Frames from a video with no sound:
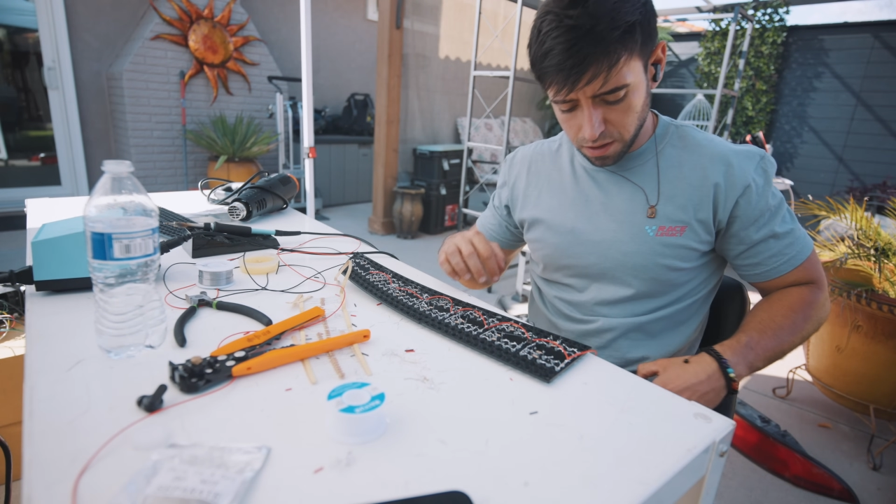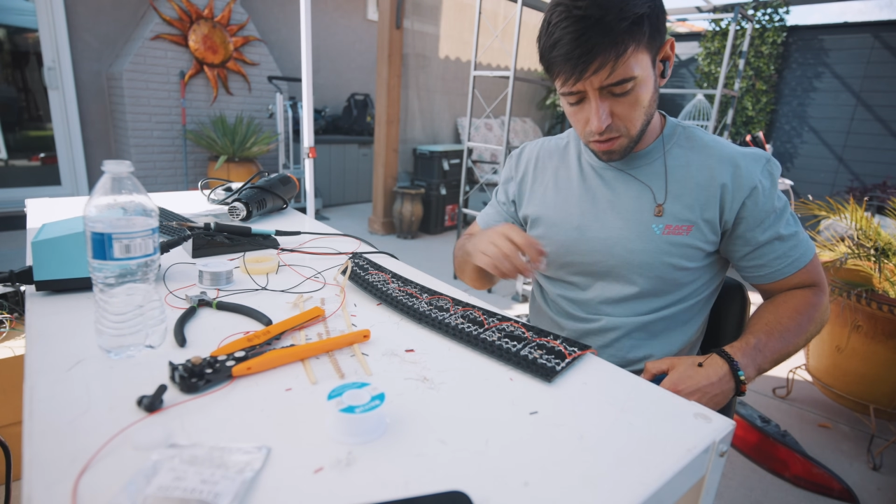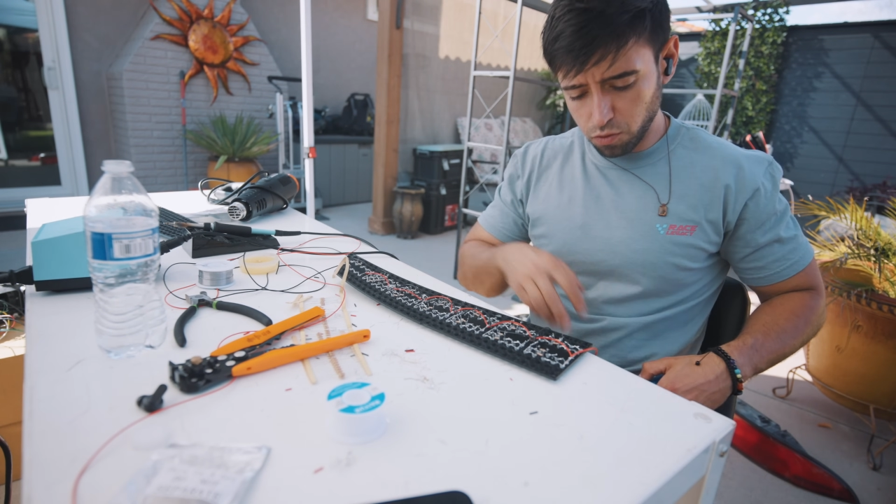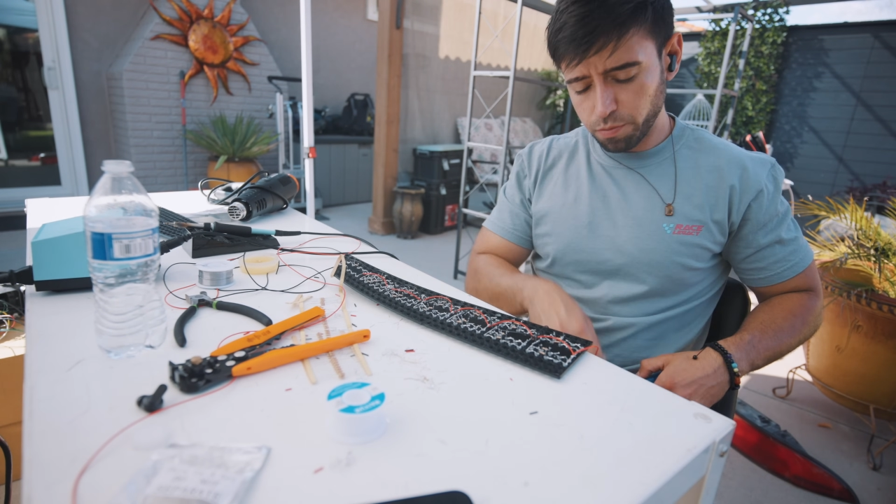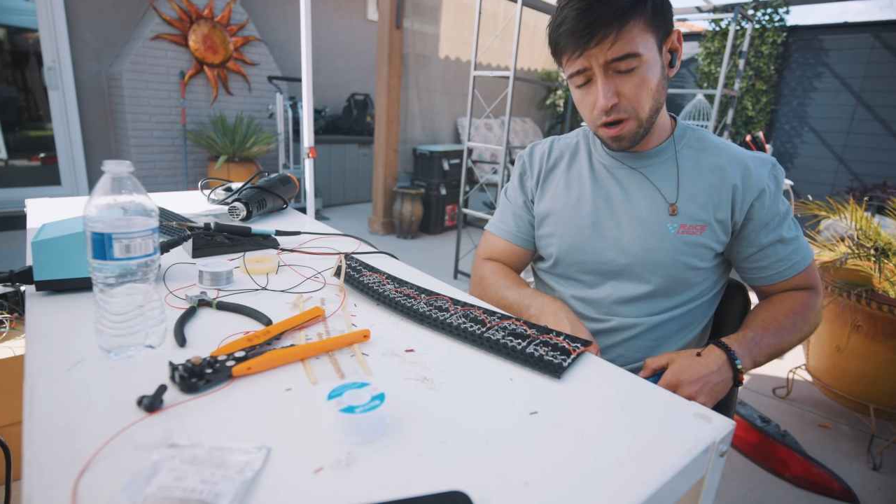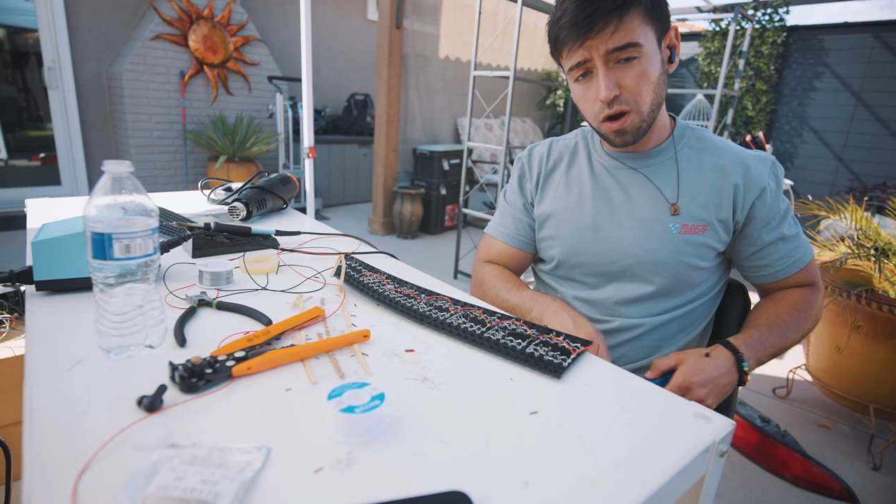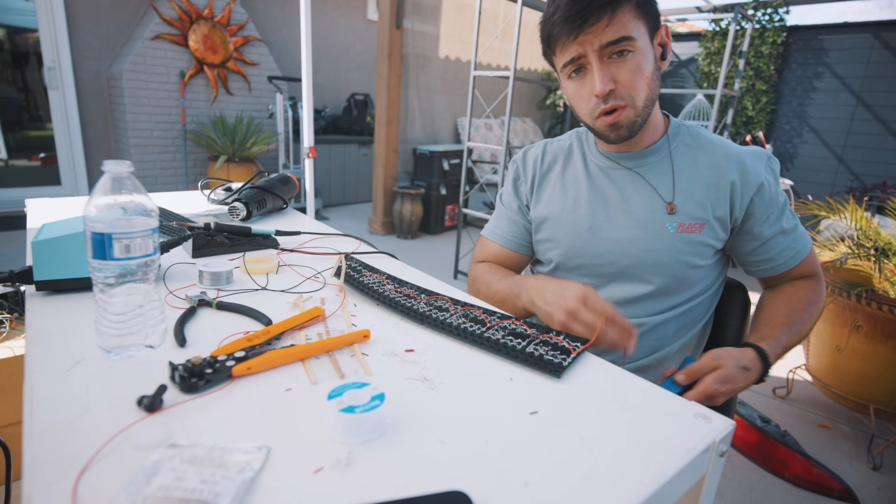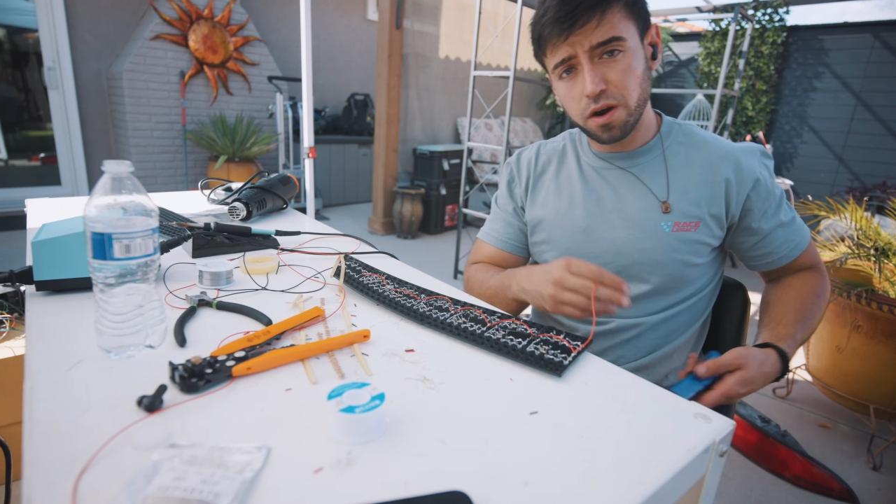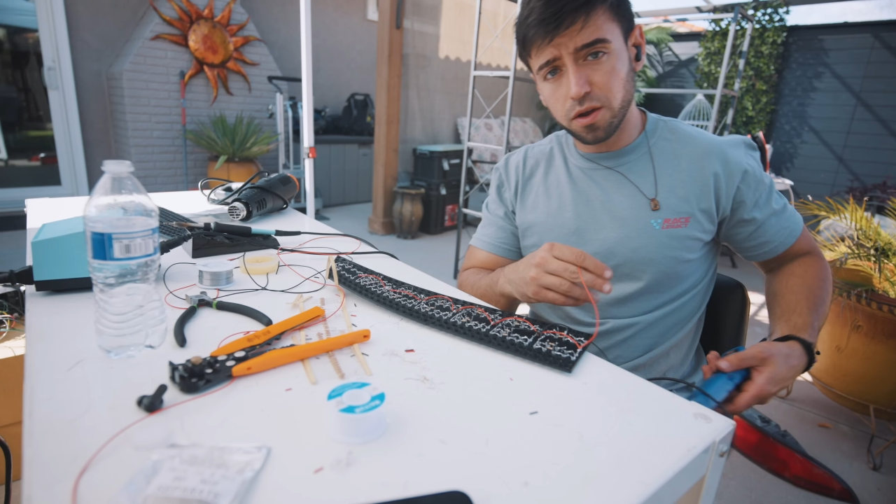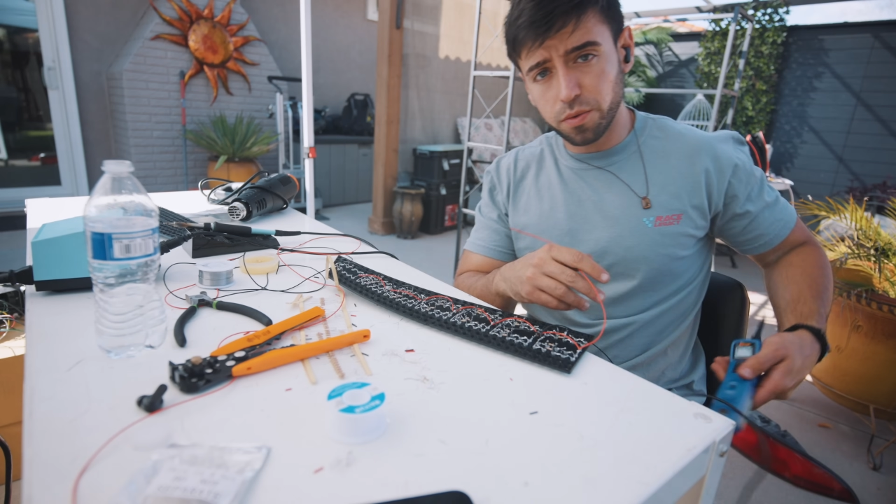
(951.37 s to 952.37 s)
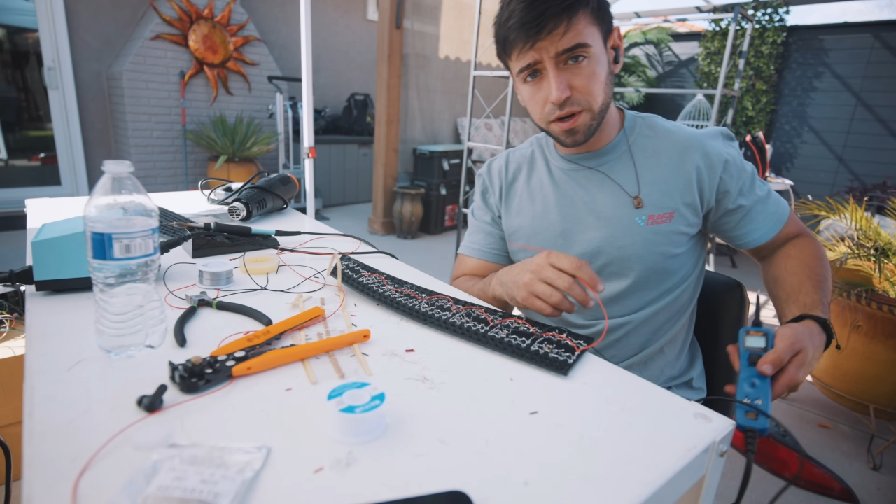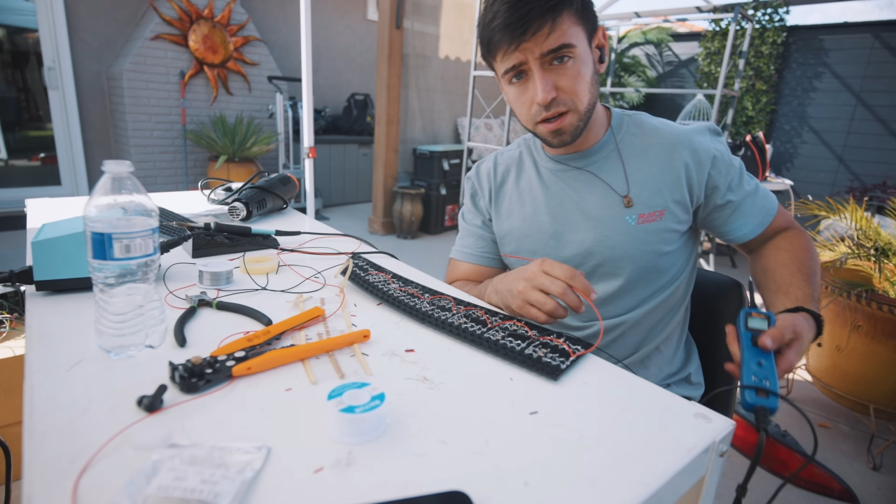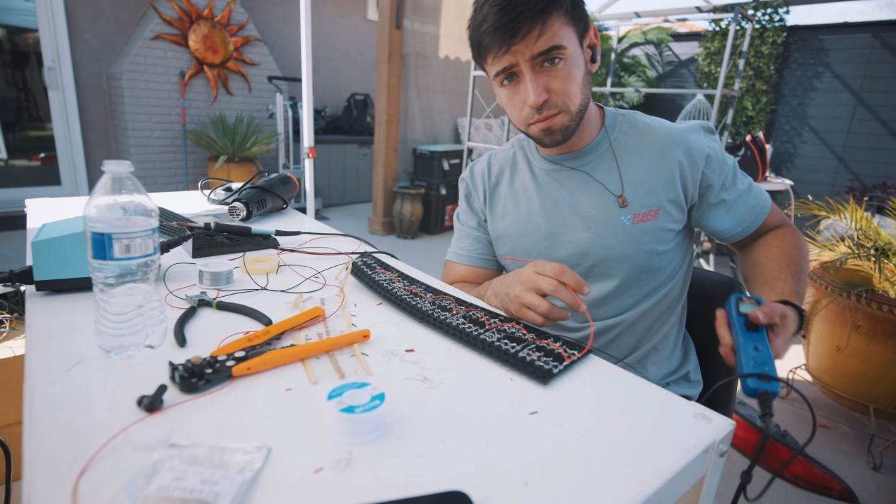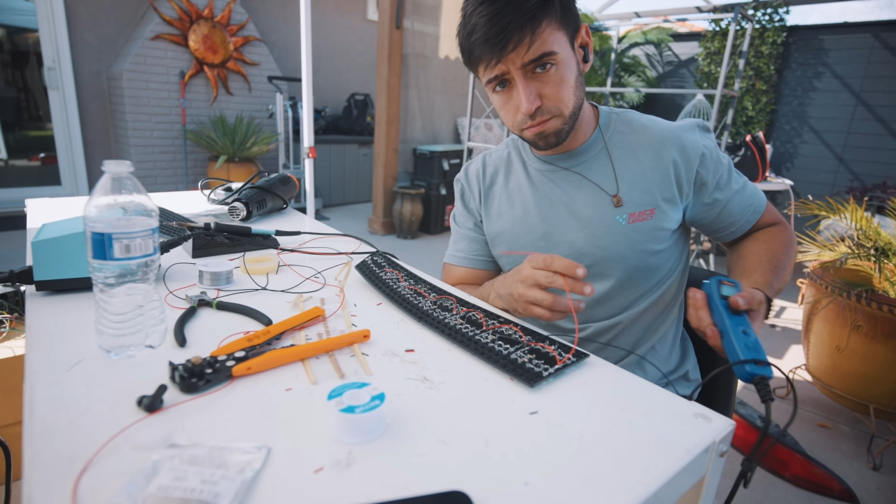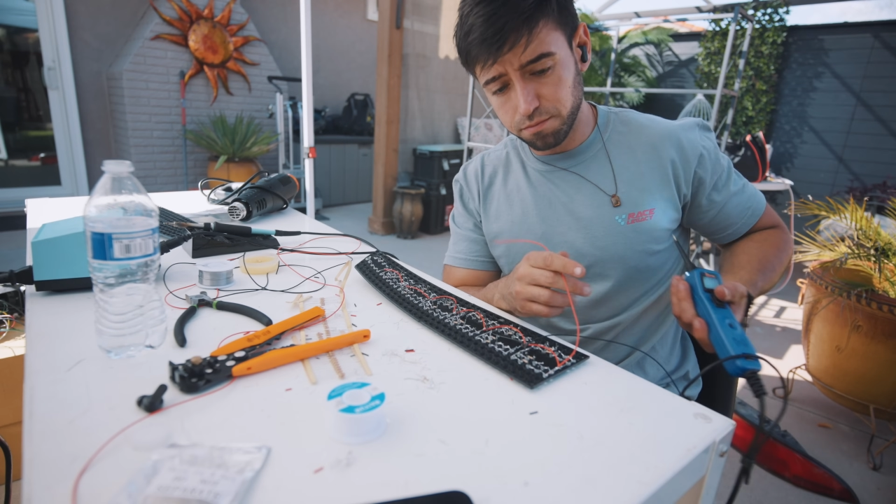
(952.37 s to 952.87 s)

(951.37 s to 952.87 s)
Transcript: one power wire that we're gonna